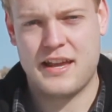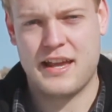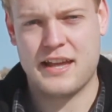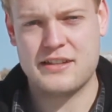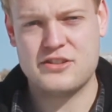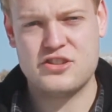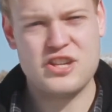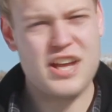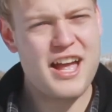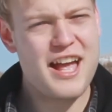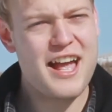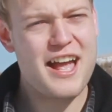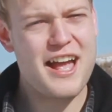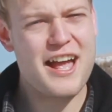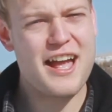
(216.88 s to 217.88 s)
and
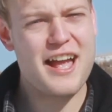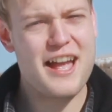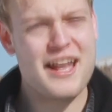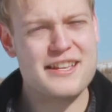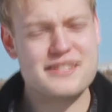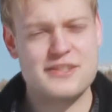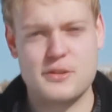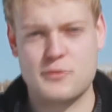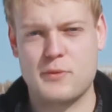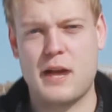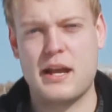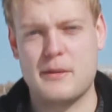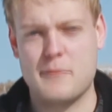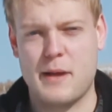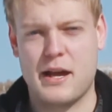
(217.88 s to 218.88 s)
just the
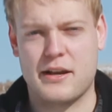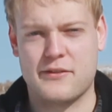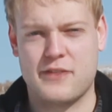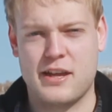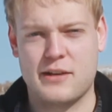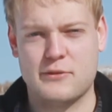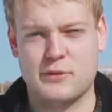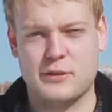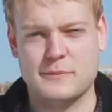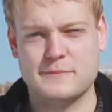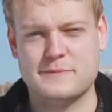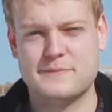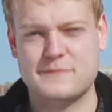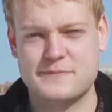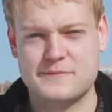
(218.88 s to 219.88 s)
right amount of headroom.